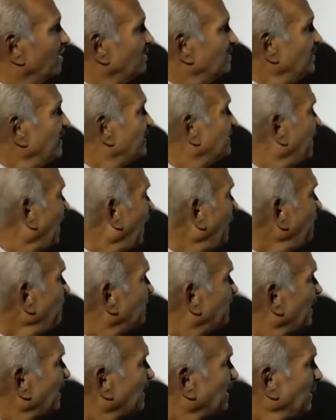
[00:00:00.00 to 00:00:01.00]
The
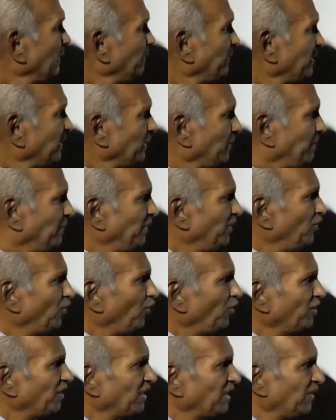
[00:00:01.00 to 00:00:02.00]
time taken by the
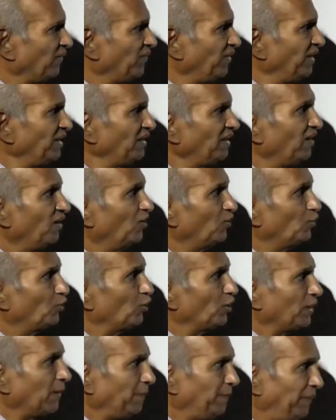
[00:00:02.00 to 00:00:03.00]
periodic event
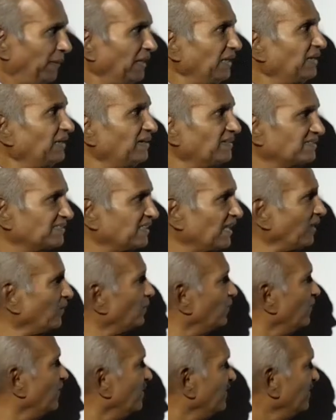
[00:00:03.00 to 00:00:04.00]
to repeat itself
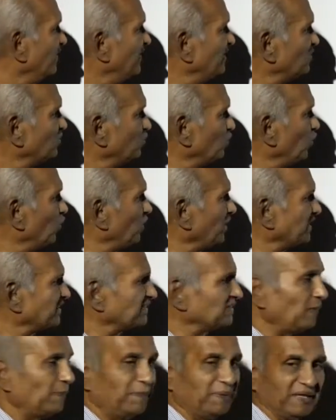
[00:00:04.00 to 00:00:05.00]
is known as
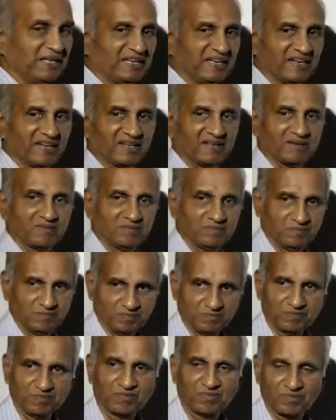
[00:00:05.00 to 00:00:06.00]
the period.
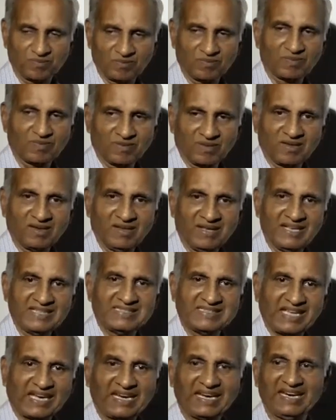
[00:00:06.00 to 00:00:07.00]
A
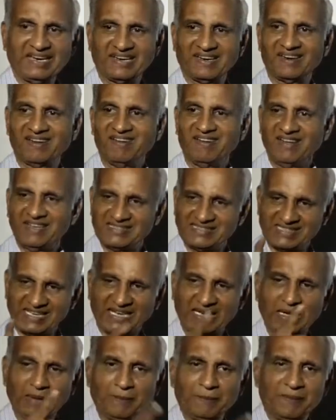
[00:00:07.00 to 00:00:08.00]

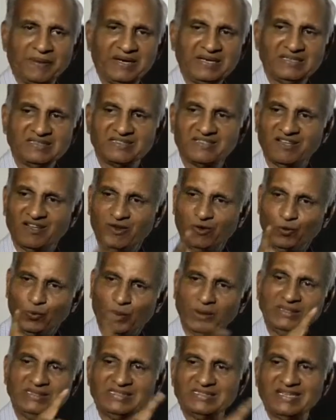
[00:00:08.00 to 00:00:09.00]
second beats
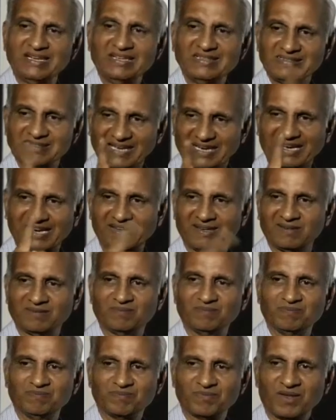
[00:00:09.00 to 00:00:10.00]
once in a second.
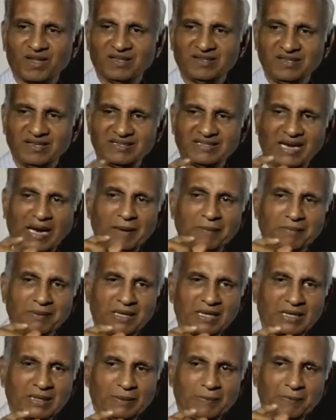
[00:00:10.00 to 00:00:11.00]
The time
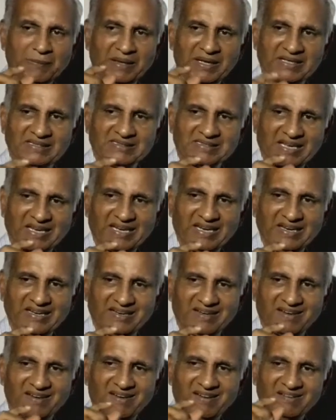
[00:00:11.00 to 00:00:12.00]
taken by a
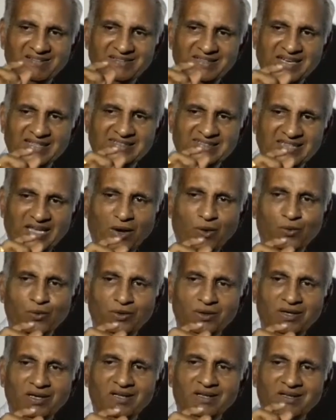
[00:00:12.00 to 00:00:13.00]
second, that
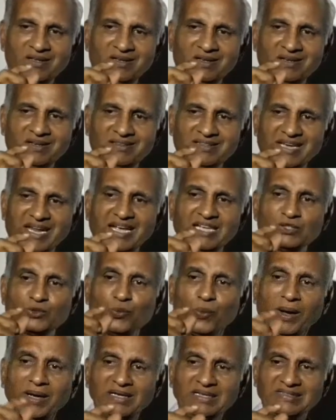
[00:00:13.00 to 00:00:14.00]
sound takes
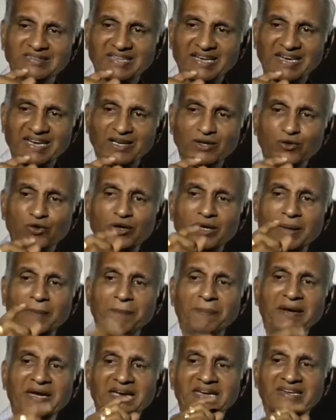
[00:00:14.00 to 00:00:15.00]
1 second to
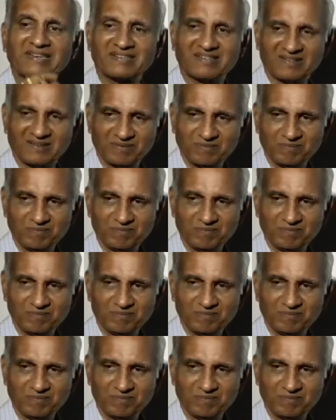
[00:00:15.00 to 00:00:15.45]
repeat.